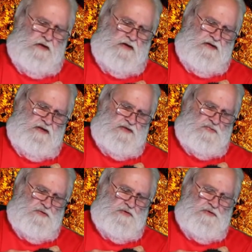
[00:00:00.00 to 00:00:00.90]
and
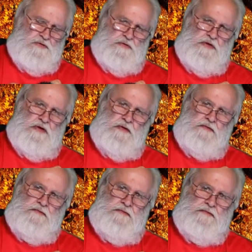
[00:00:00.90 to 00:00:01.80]
that's where your
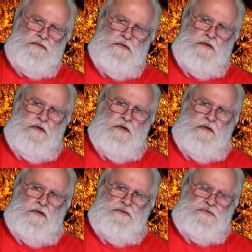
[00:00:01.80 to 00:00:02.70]

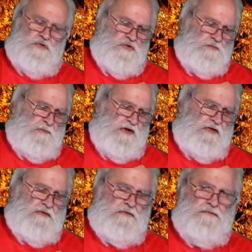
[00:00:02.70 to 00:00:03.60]
solar
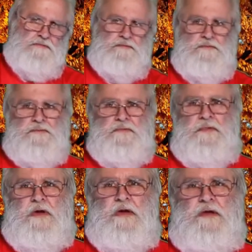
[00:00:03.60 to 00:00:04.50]
panel,
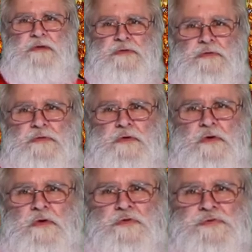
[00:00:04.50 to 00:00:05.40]
your
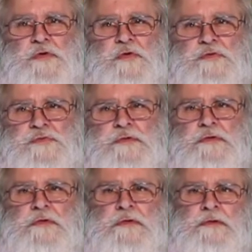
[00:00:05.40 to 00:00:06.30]
car
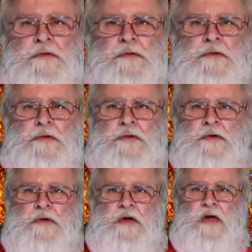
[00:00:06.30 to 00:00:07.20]
charger,
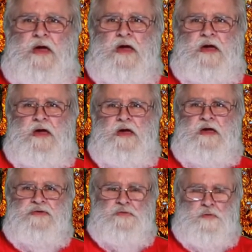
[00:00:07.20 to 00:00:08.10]

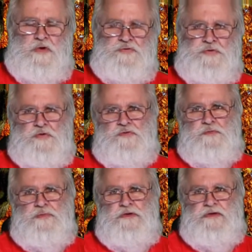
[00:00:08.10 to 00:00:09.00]
and your wall
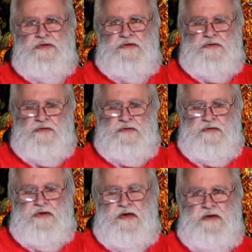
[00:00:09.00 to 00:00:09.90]
charger plug in.
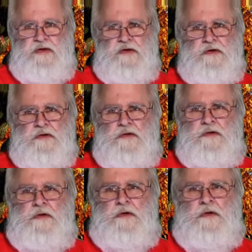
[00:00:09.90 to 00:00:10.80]
Down here,
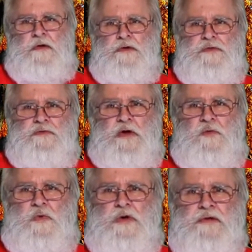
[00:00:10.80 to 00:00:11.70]
you've
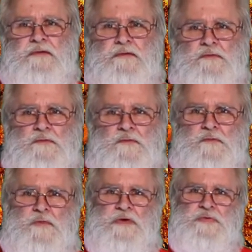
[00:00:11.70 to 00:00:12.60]
got one
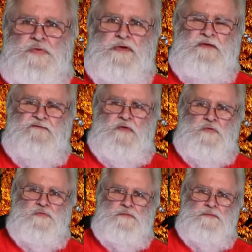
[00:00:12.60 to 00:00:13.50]
120
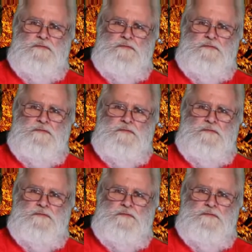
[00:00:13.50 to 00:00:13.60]
volt.